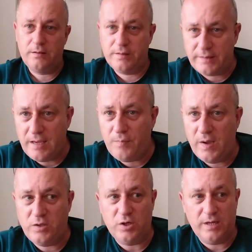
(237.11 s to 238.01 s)
The state
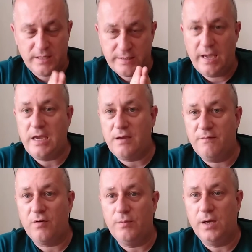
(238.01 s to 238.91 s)
pension is taken
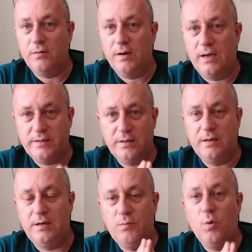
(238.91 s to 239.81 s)
from you as
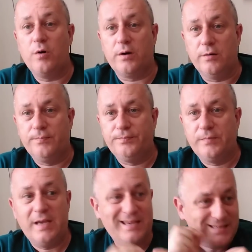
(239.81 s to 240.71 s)
a worker.
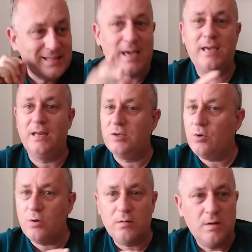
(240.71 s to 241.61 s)
It is taken. It's
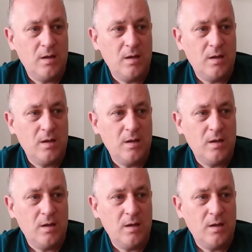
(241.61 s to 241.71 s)
not.